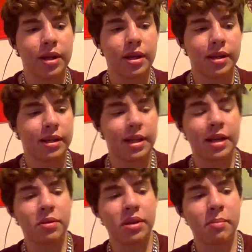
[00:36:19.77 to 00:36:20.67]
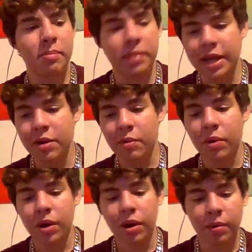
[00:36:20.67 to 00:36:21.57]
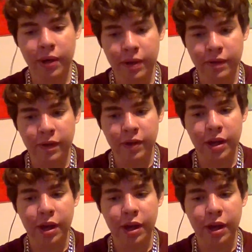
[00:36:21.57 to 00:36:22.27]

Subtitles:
Like they can know like a beat you want or whatever,